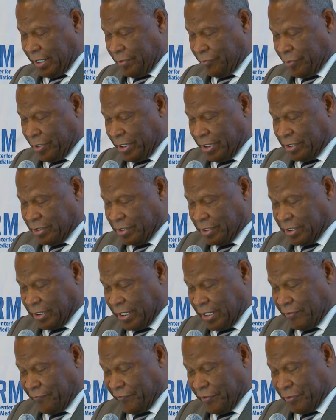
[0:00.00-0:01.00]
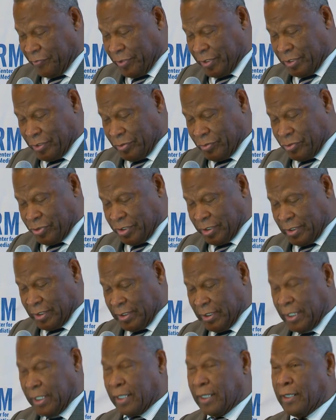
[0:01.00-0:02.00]
and Religious Conflict
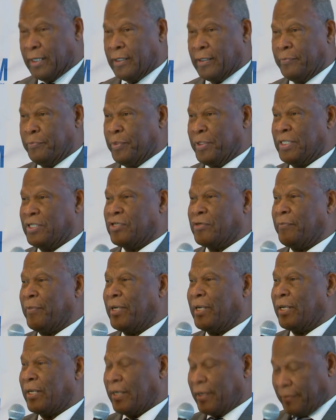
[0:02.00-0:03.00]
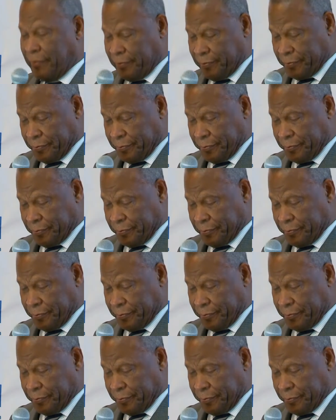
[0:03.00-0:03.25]
Resolution and Peacebuilding.